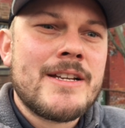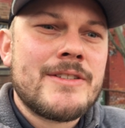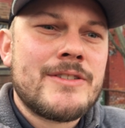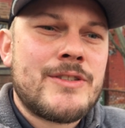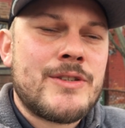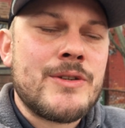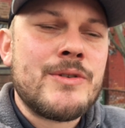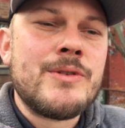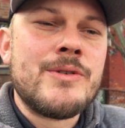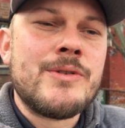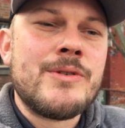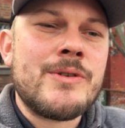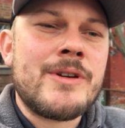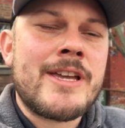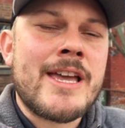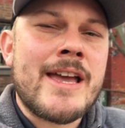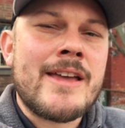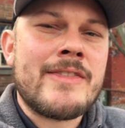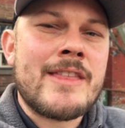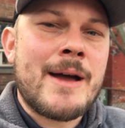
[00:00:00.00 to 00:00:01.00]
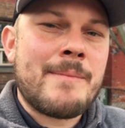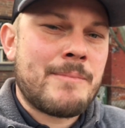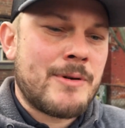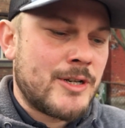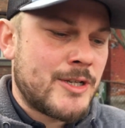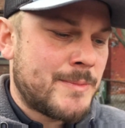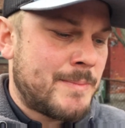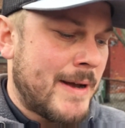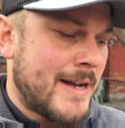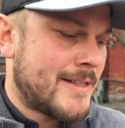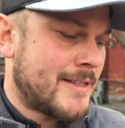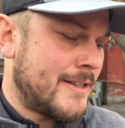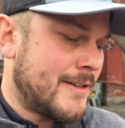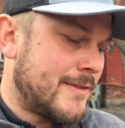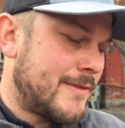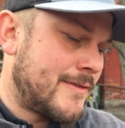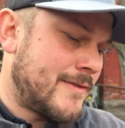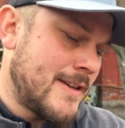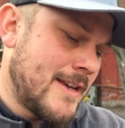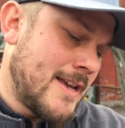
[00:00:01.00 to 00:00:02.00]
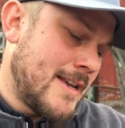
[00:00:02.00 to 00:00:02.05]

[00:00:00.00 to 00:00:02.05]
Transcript: to gain that perspective.